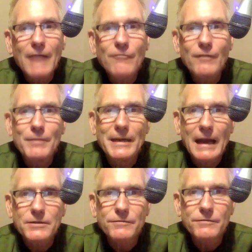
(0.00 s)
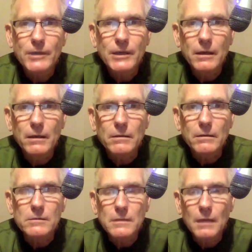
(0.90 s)
I've been asked for
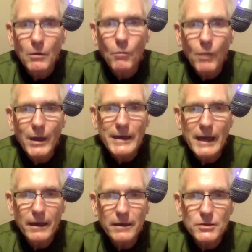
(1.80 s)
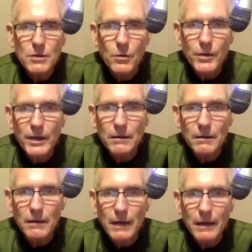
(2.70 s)
years, well, why can't I just go
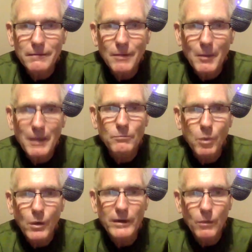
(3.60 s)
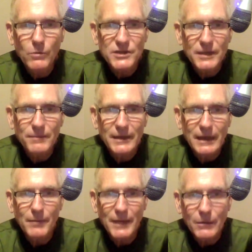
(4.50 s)
there? My employer won't send me
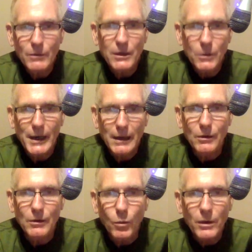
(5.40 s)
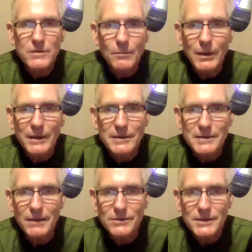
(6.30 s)
down, but I want to go down and work
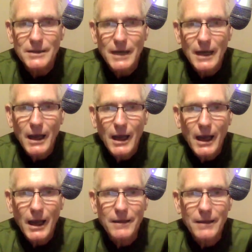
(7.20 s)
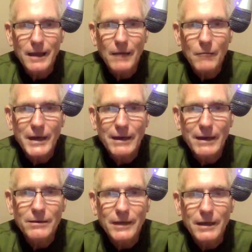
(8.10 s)
someplace else. And the
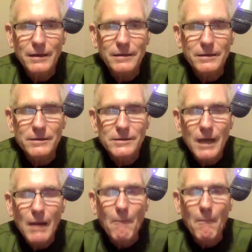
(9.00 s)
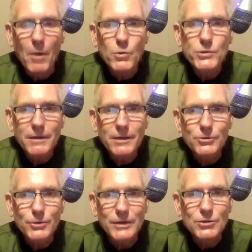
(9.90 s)
reality is most
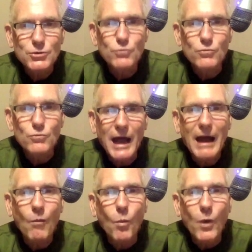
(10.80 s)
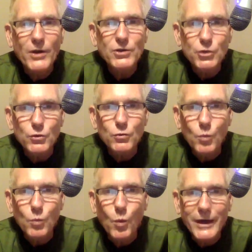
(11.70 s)
countries do not want
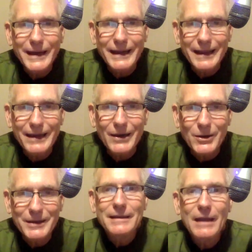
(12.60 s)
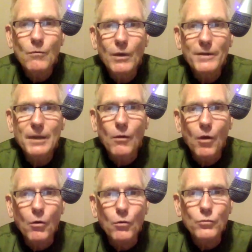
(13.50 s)
you working there. They want their
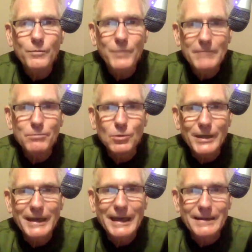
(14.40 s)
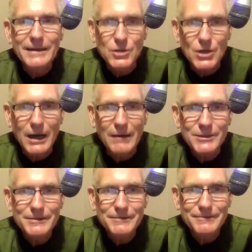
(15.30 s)
own people to get the jobs.